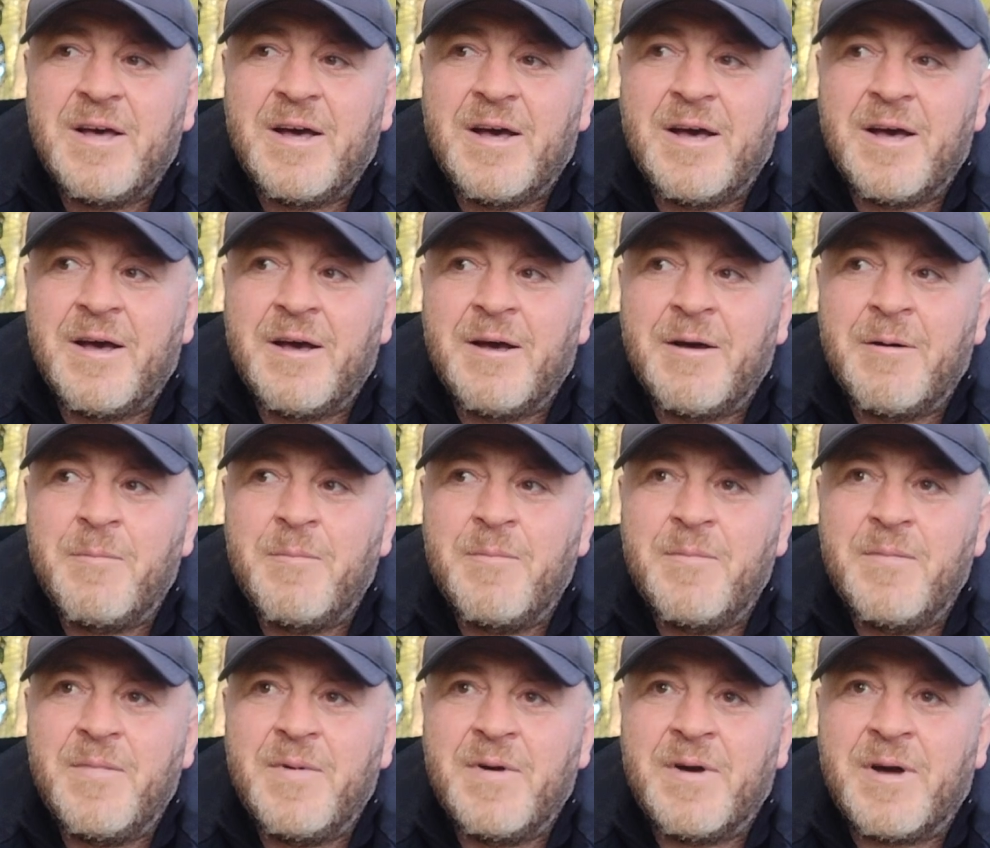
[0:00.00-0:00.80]

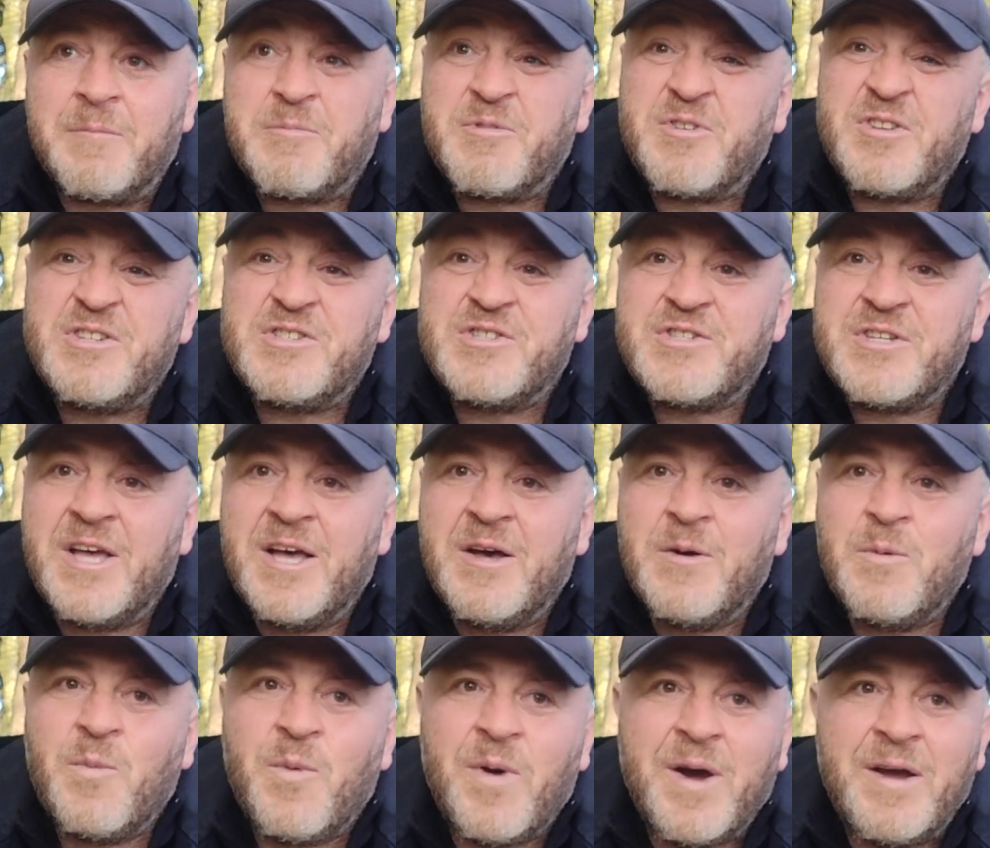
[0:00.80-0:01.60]
I'm just going to
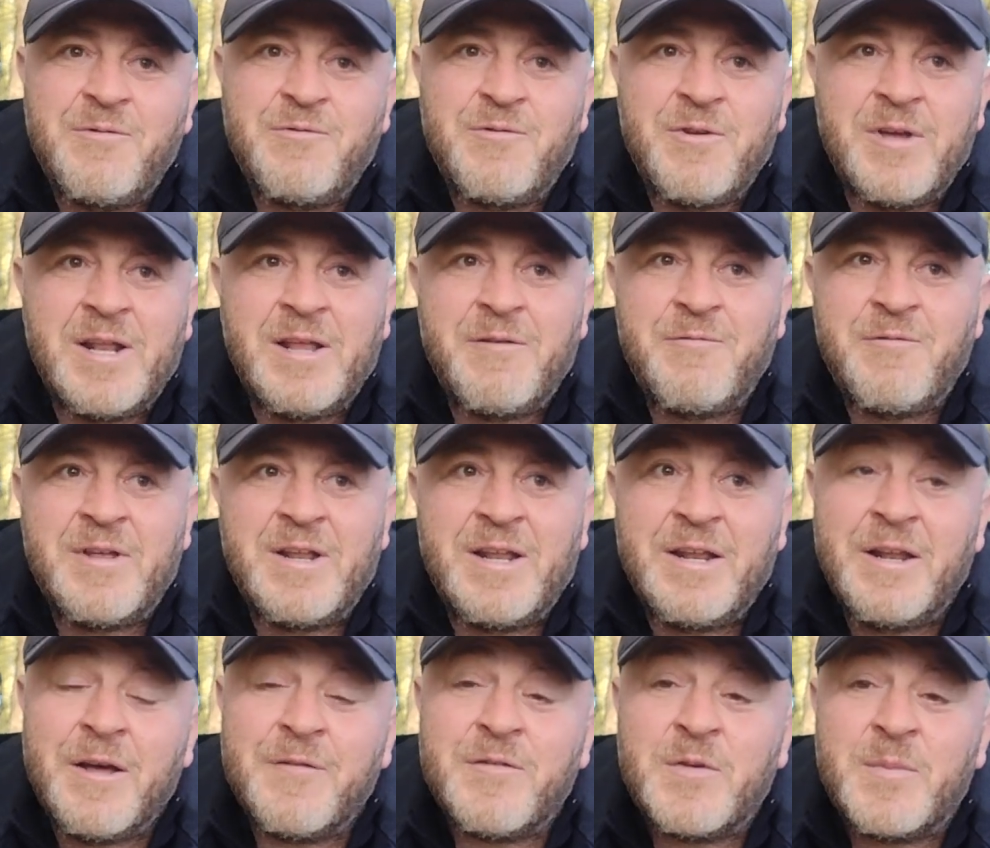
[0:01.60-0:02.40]
share what I
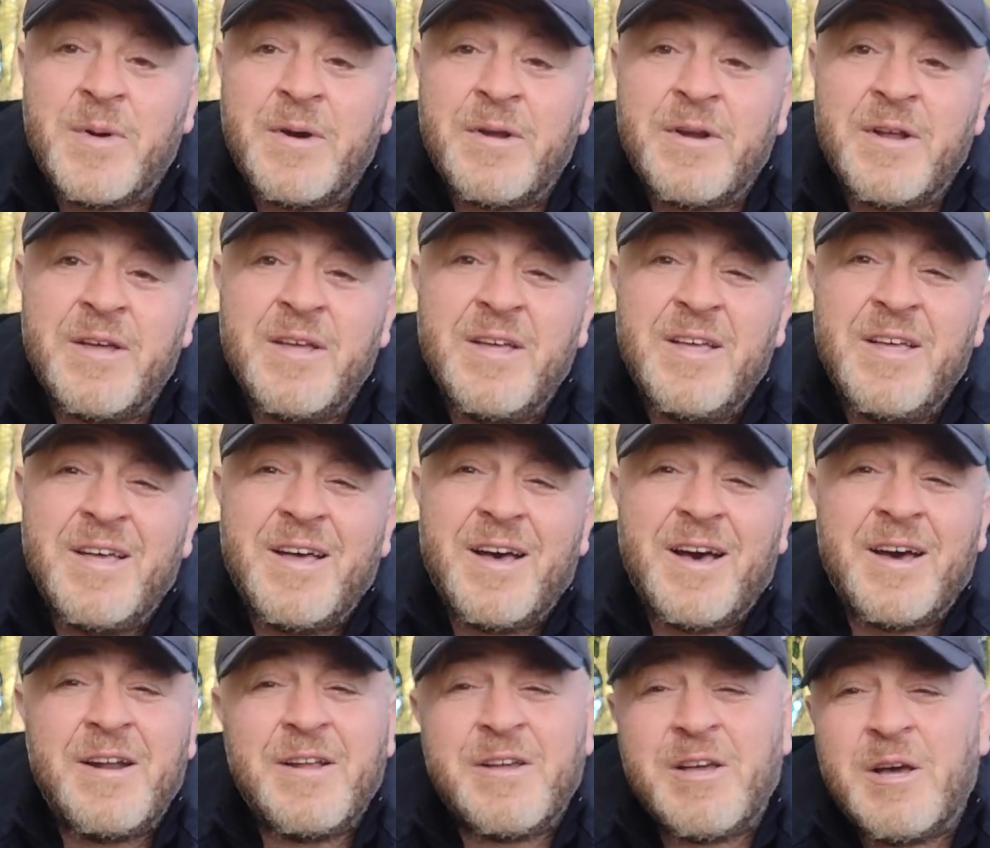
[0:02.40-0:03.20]
really love about it
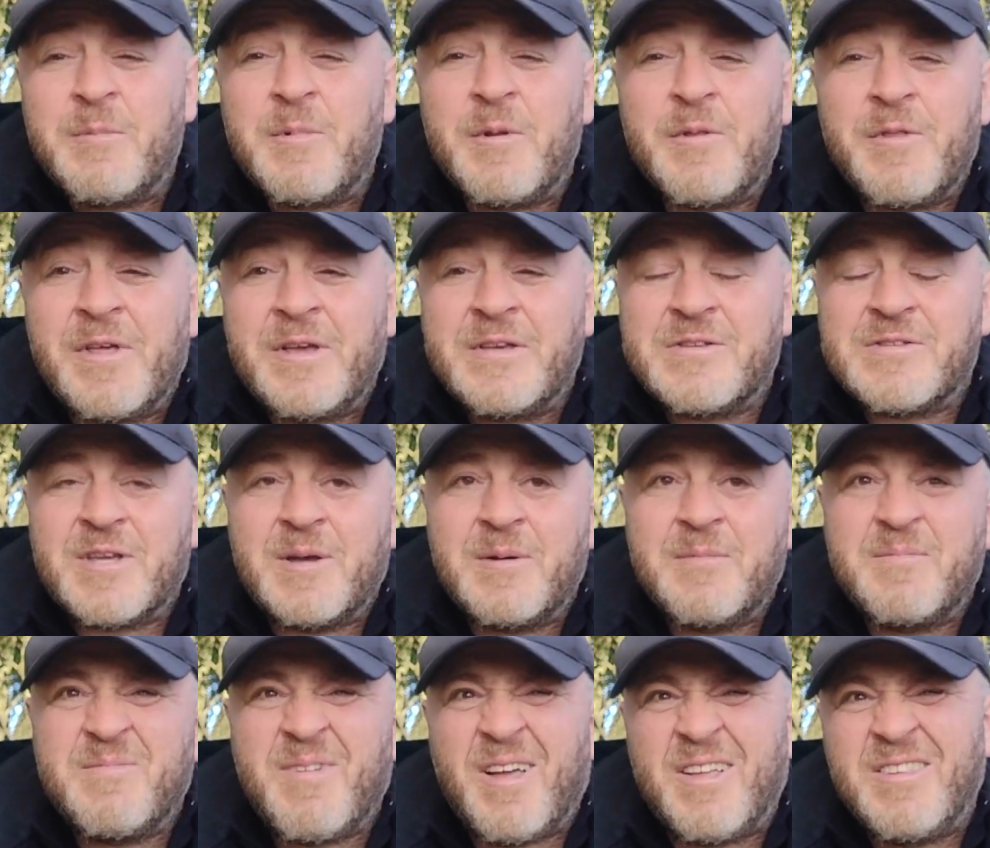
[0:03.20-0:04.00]
and a couple of things
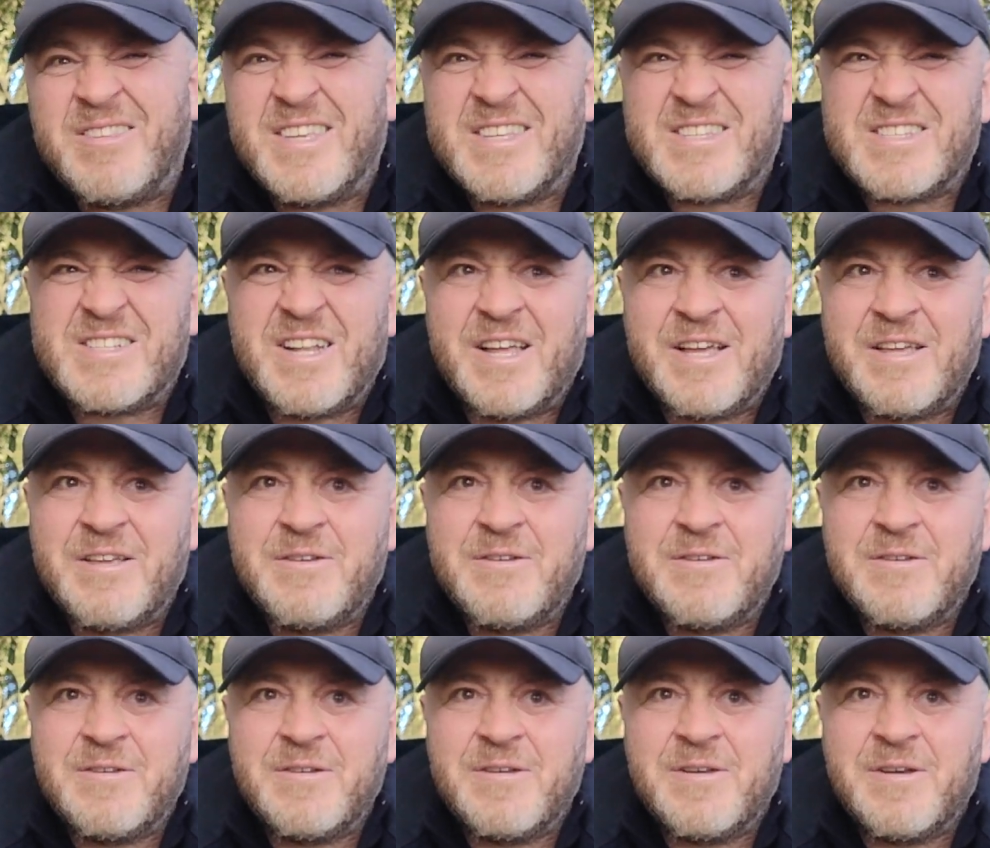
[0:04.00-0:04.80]
that I
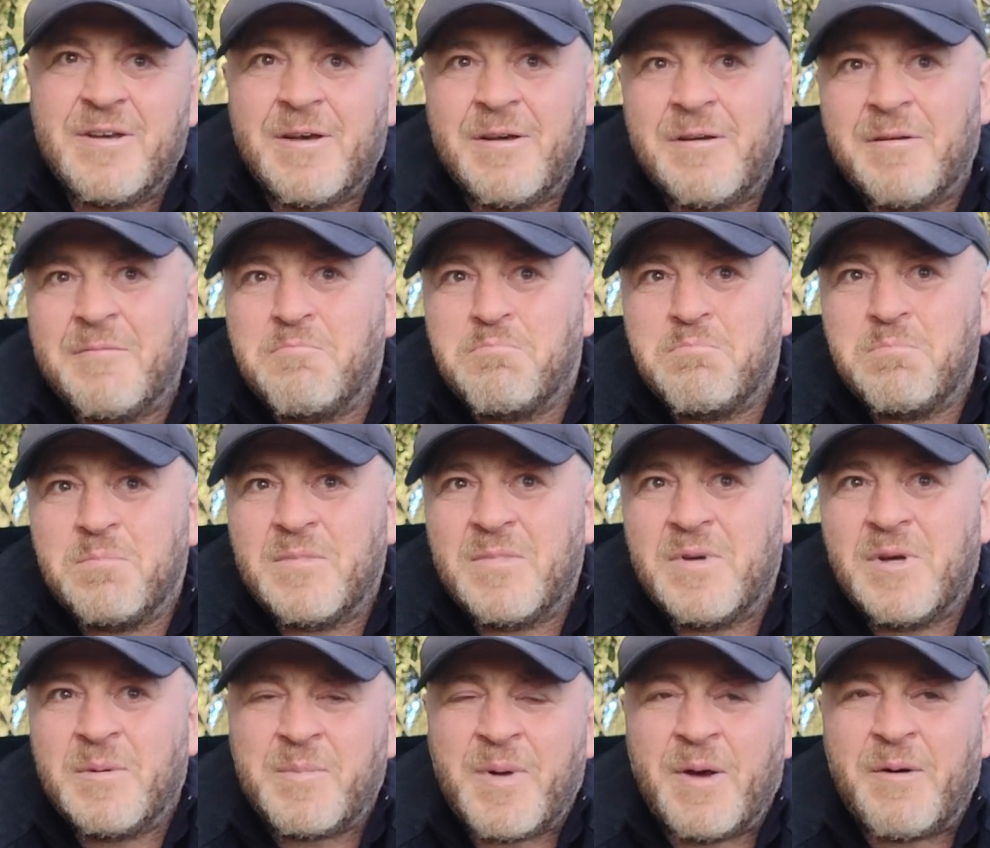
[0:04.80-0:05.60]
dislike
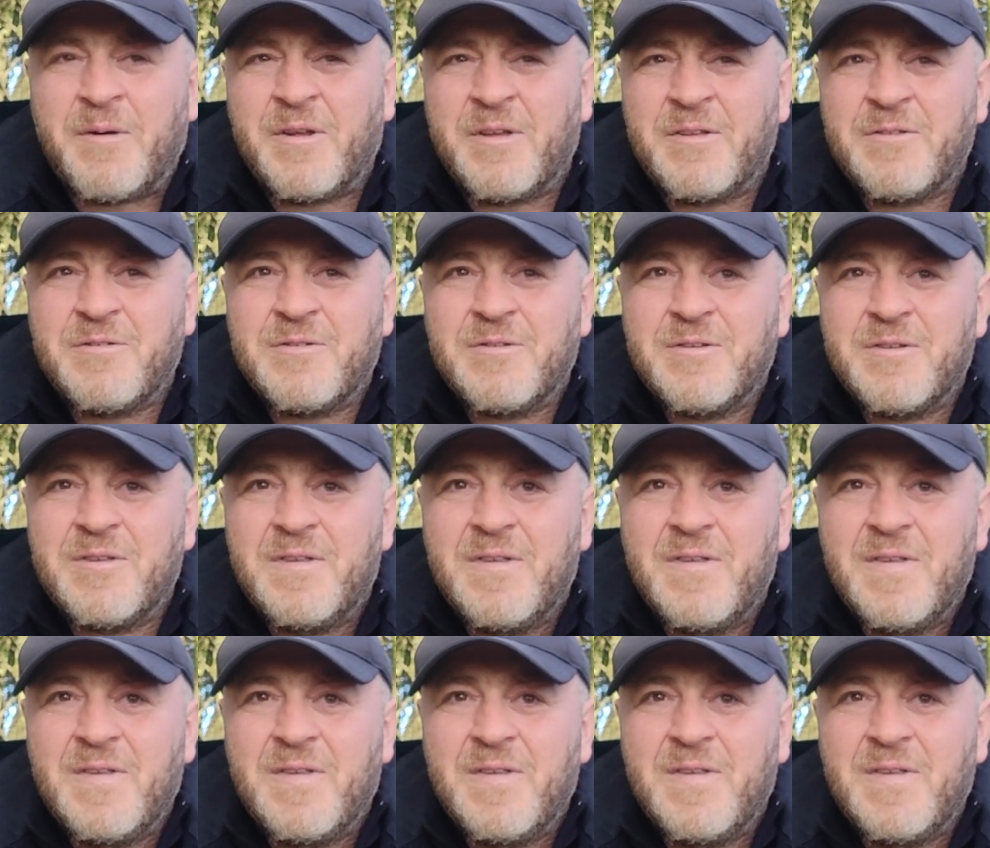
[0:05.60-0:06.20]
about it.